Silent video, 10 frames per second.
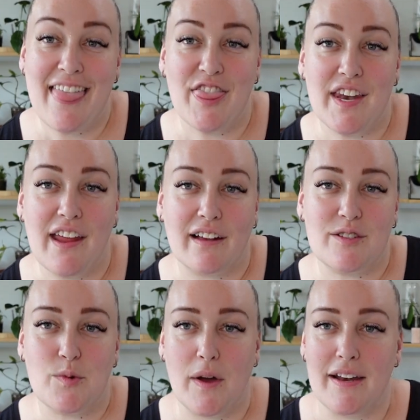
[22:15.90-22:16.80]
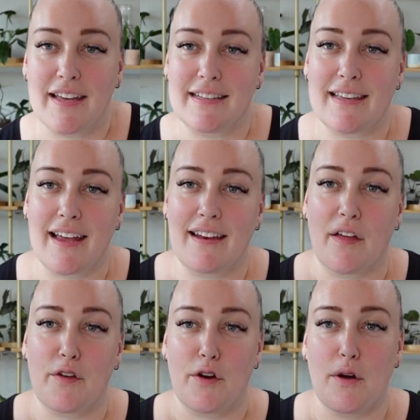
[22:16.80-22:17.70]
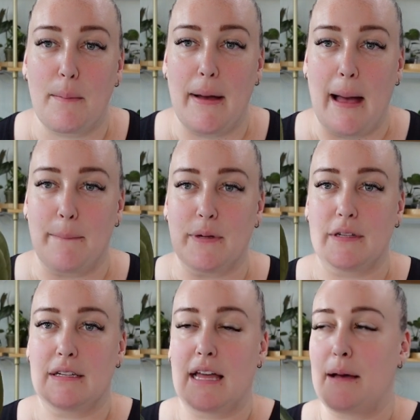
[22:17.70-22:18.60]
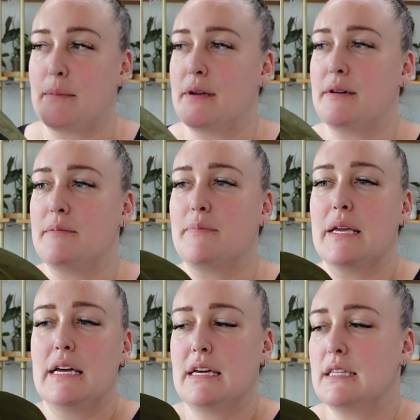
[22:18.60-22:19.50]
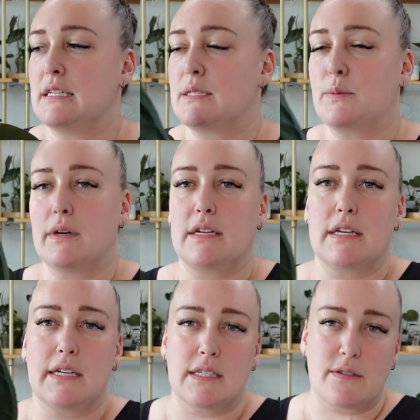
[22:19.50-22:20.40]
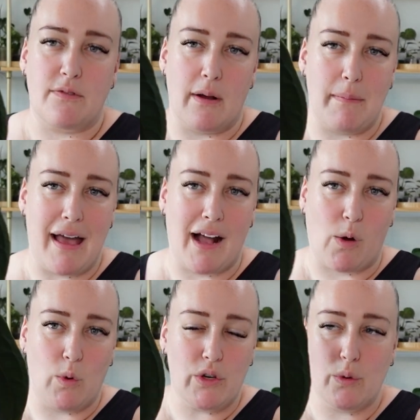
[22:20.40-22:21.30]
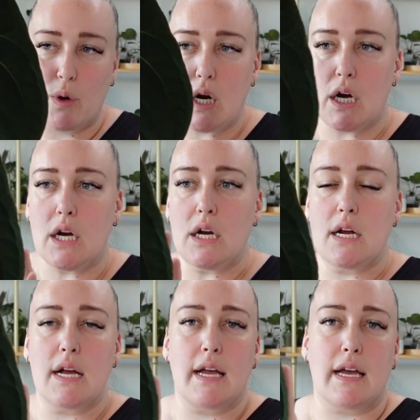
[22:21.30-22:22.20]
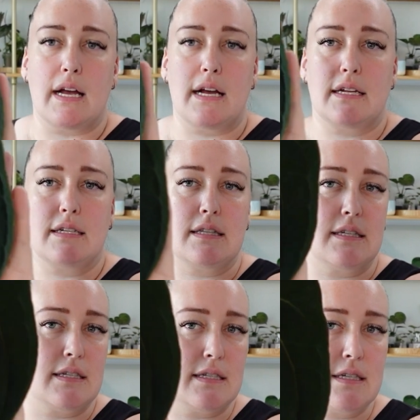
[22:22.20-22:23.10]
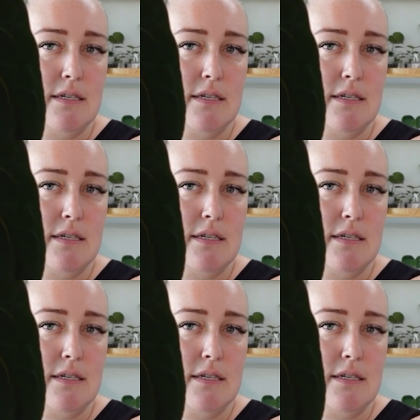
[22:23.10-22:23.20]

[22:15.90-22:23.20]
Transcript: The next one is another Papilolaminum. This one is from Ecuador, and this is the